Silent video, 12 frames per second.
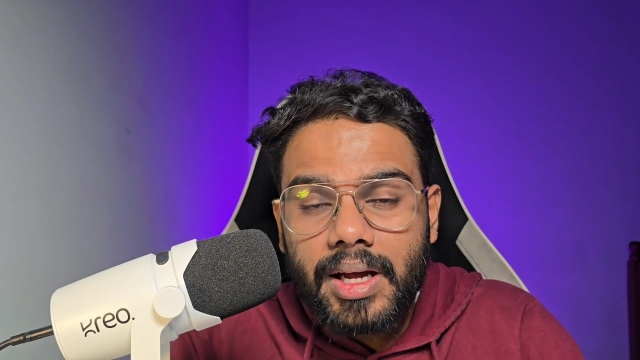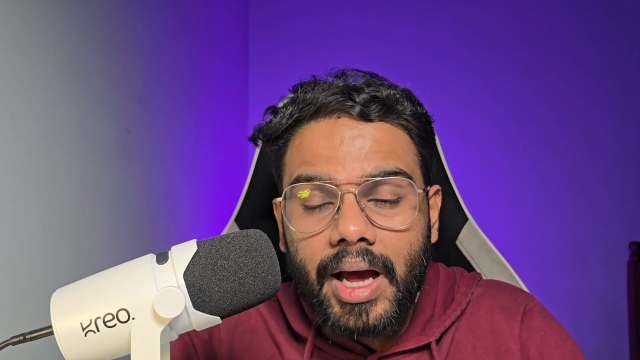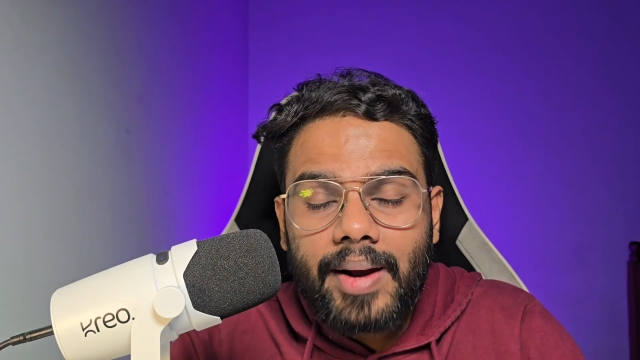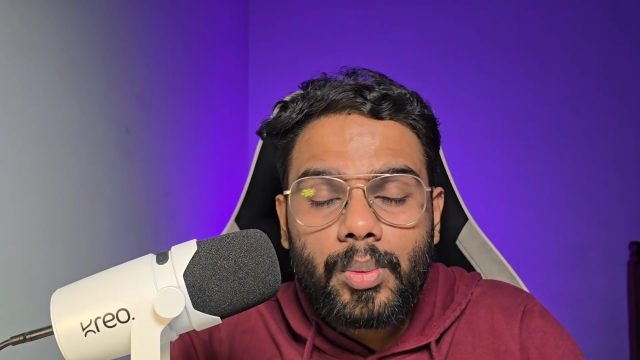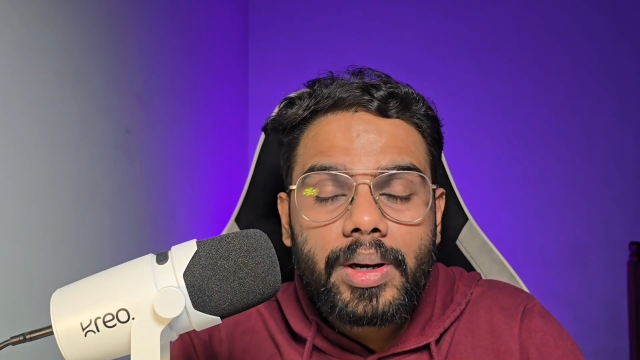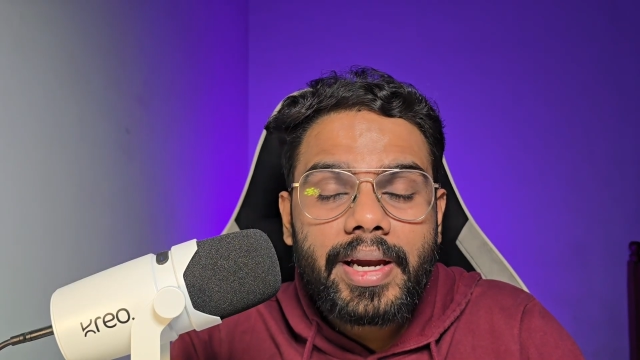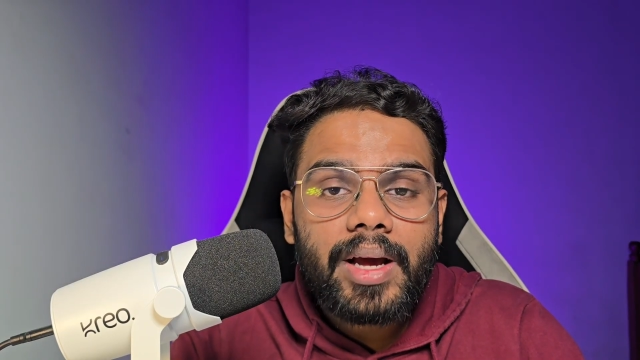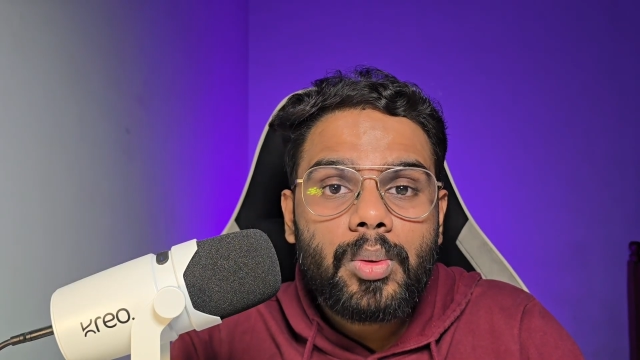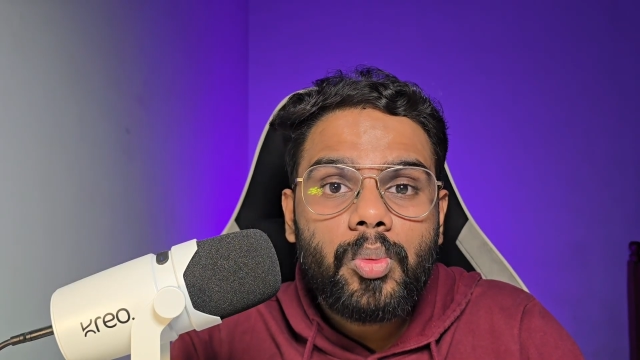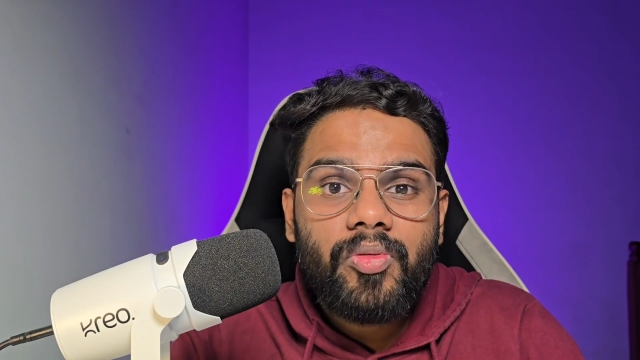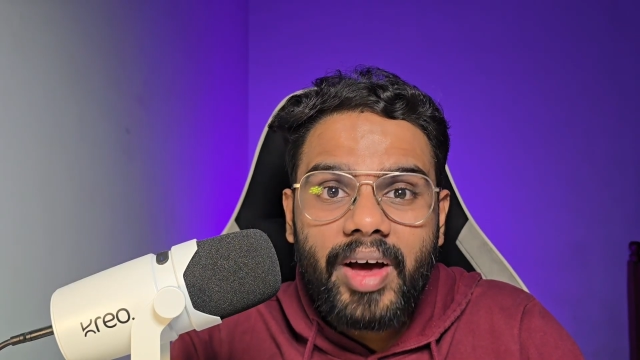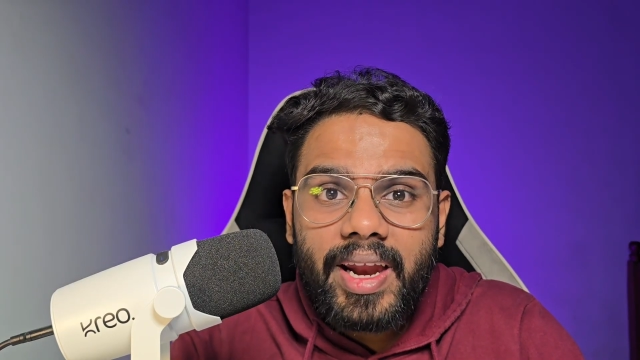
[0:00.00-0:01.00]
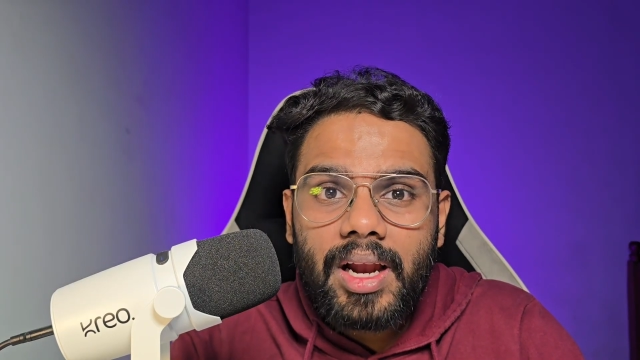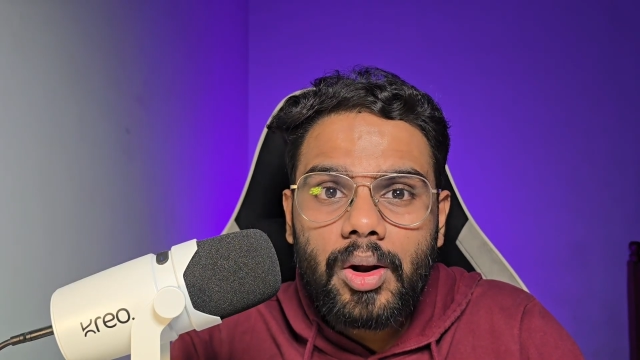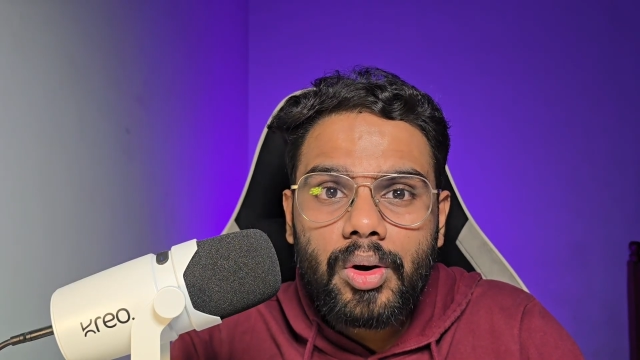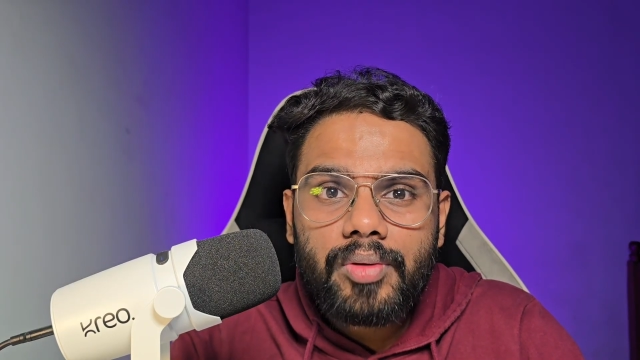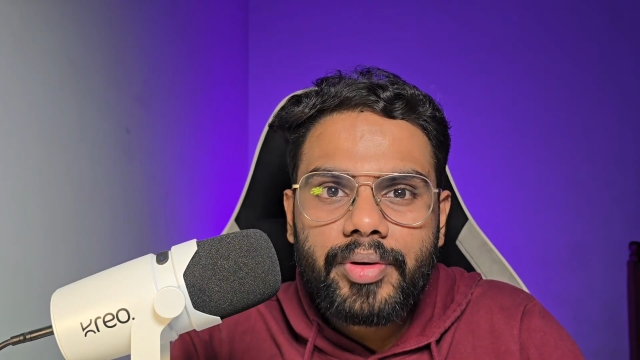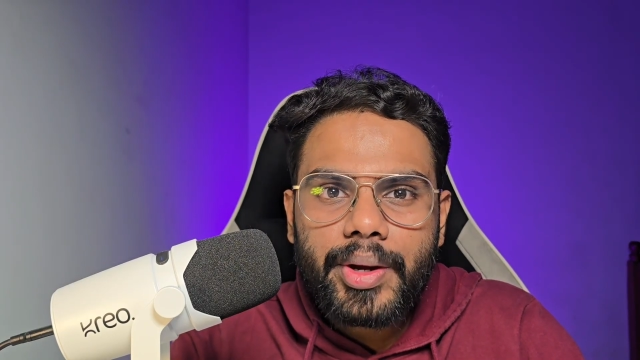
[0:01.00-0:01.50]
and will take very
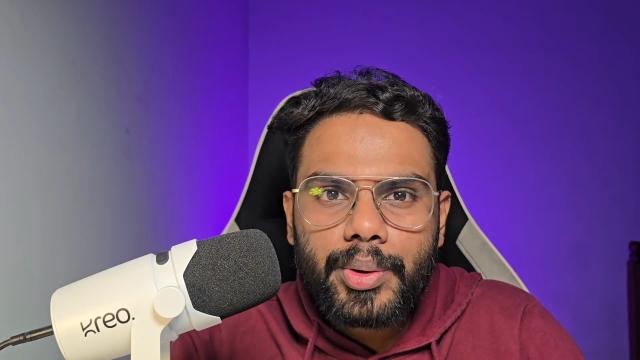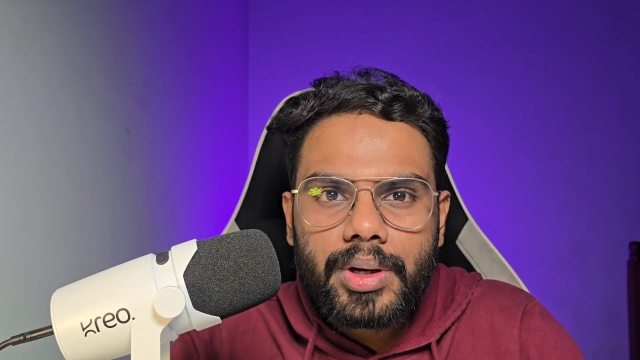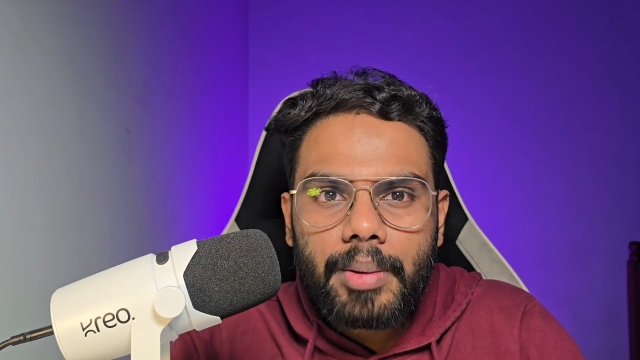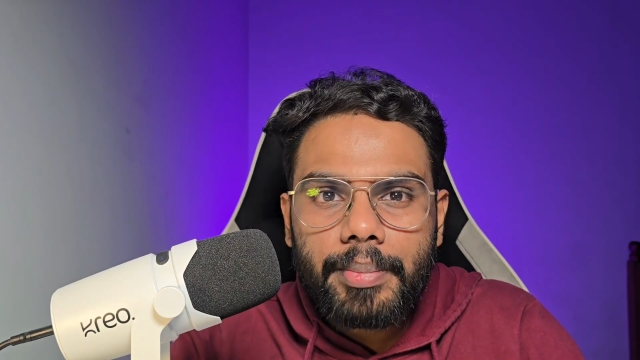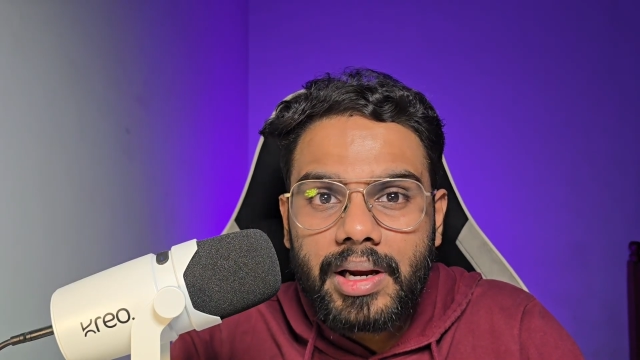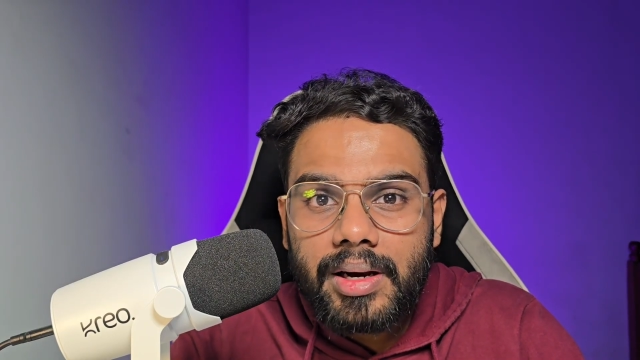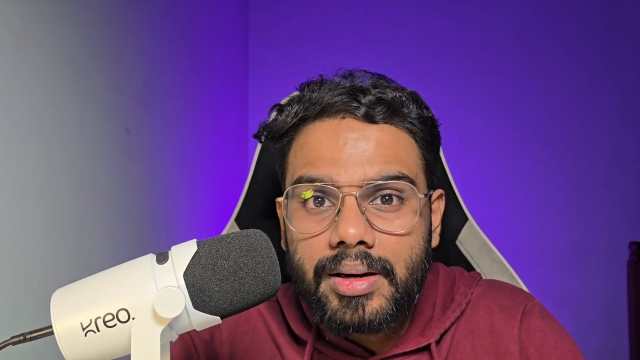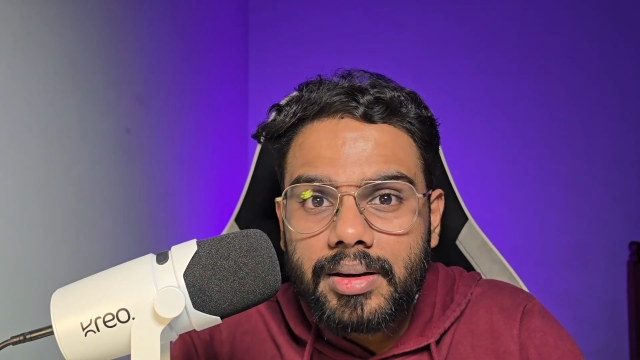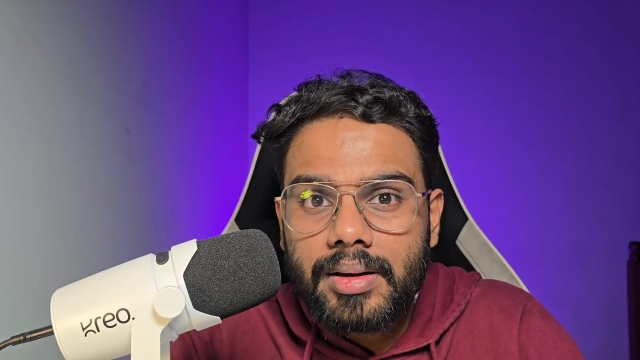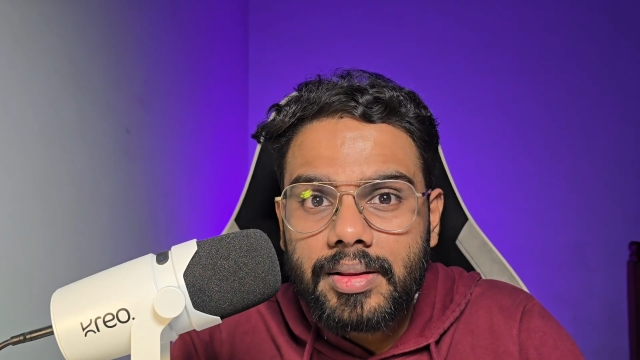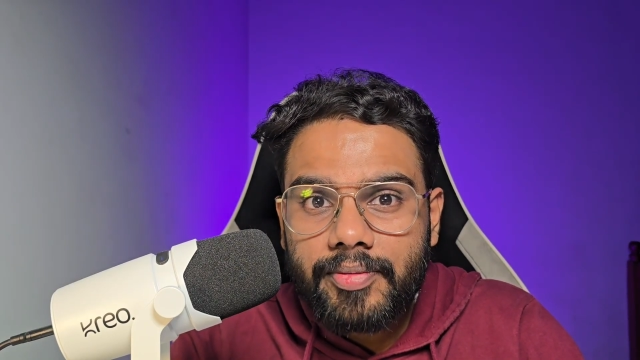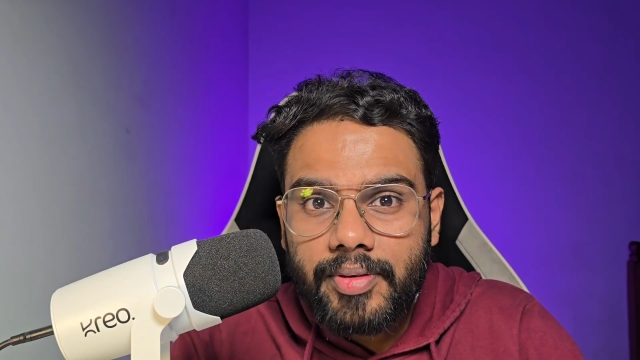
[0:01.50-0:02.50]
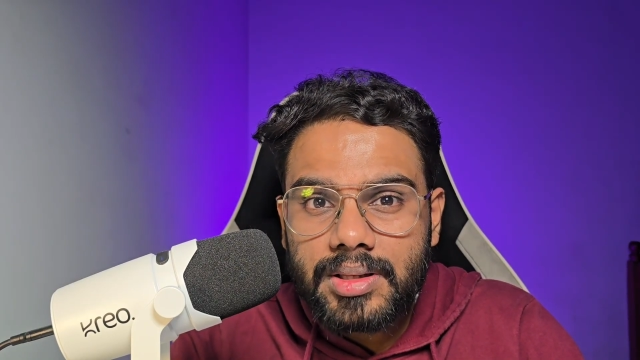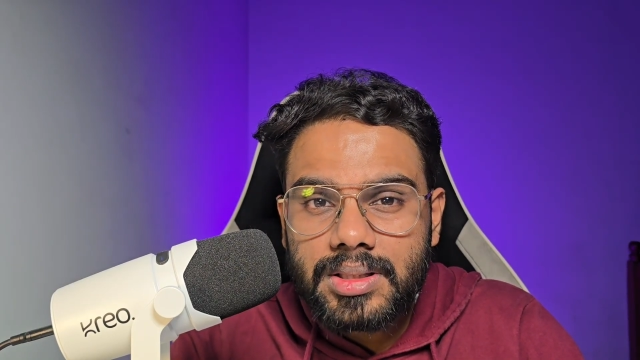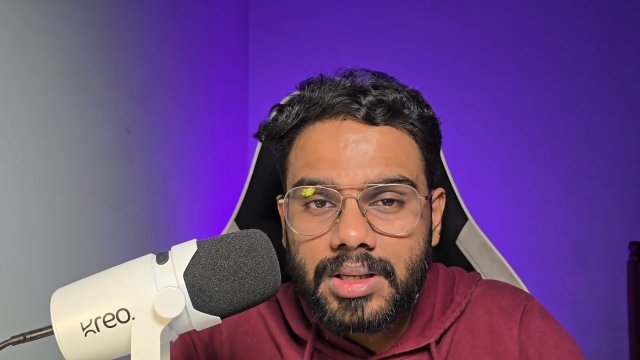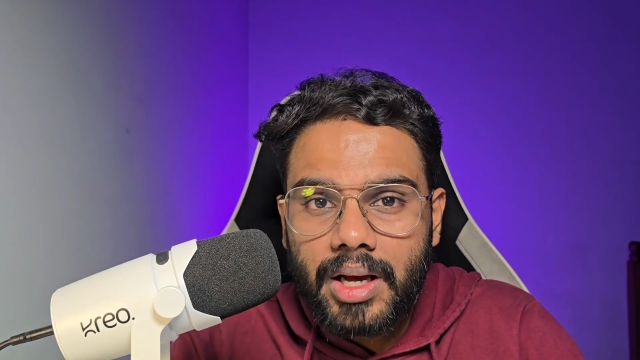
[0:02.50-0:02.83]
long for you to complete it the first